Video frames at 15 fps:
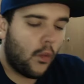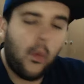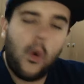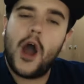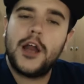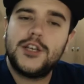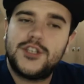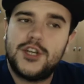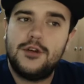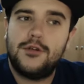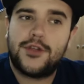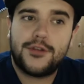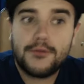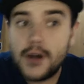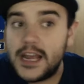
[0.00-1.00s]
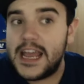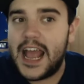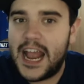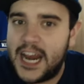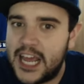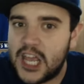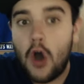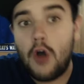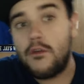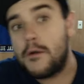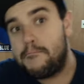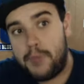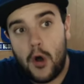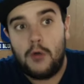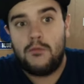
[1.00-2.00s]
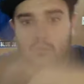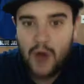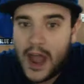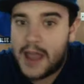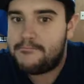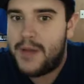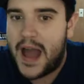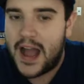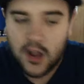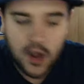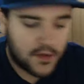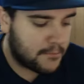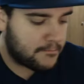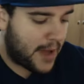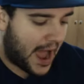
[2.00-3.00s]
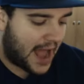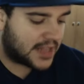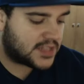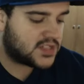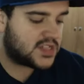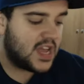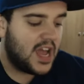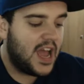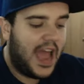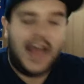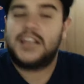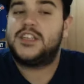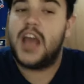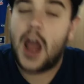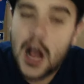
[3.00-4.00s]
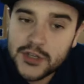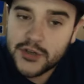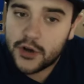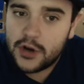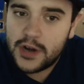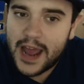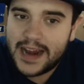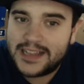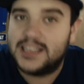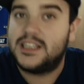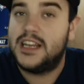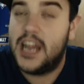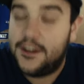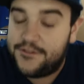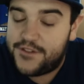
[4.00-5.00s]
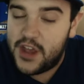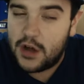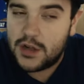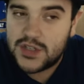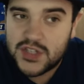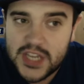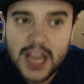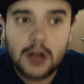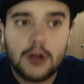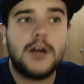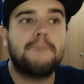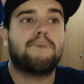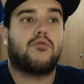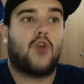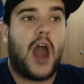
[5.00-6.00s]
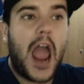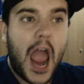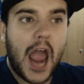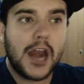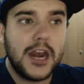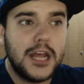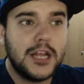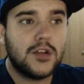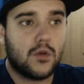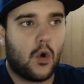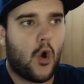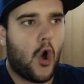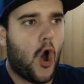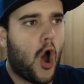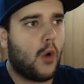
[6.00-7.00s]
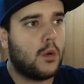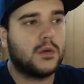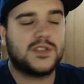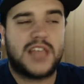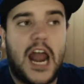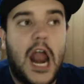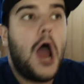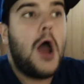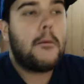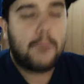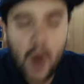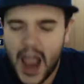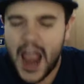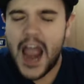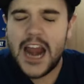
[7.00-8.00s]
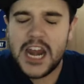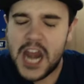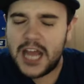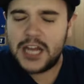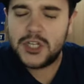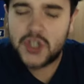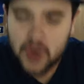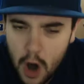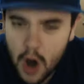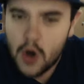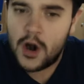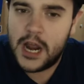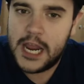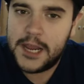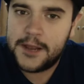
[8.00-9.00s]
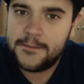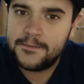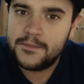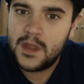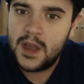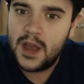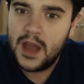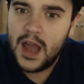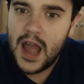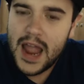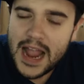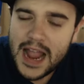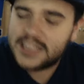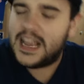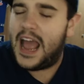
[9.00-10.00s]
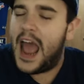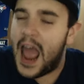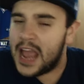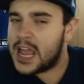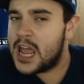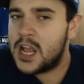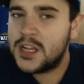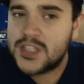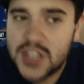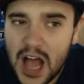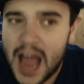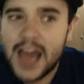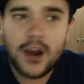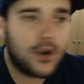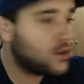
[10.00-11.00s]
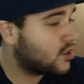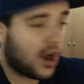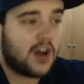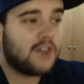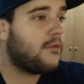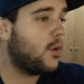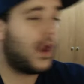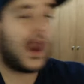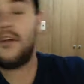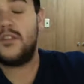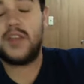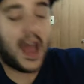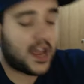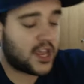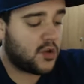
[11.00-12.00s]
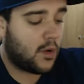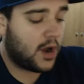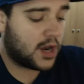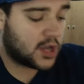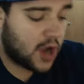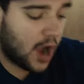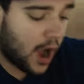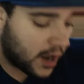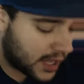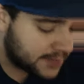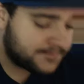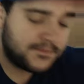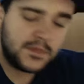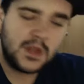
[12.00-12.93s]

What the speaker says: 1-2-3, inning over, boom, right back on the bats. And Teoscar Hernandez hits an infield single, and Brandon Drury. It's a hanging slider, curveball, whatever the heck you want to call it.